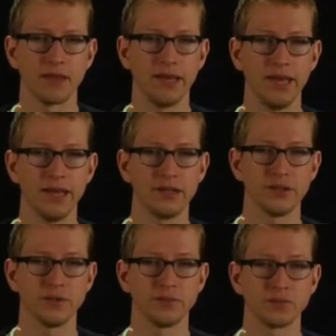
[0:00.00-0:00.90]

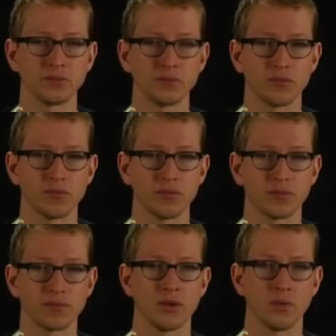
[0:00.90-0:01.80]
And
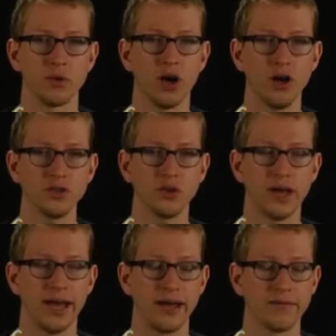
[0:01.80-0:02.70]
we also
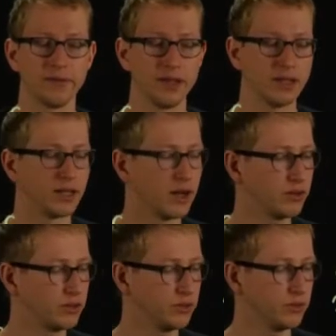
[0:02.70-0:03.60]
have, not
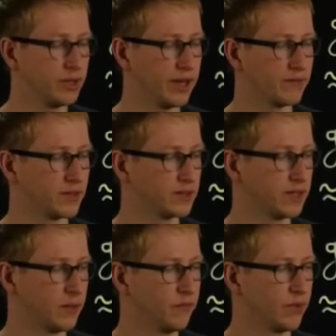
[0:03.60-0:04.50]
only do we have the
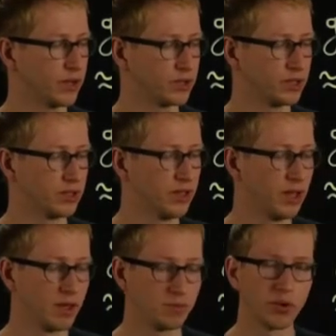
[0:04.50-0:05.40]
sum function,
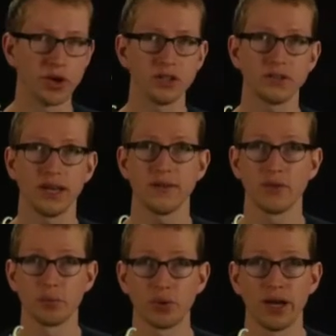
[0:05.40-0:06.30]
but we also have
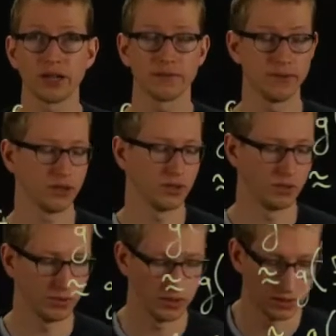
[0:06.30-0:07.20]
the product function,
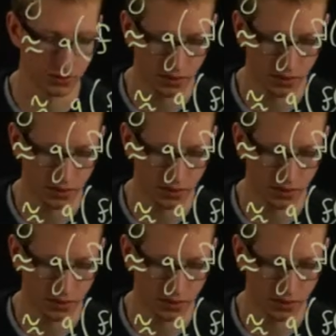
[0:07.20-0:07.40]
which is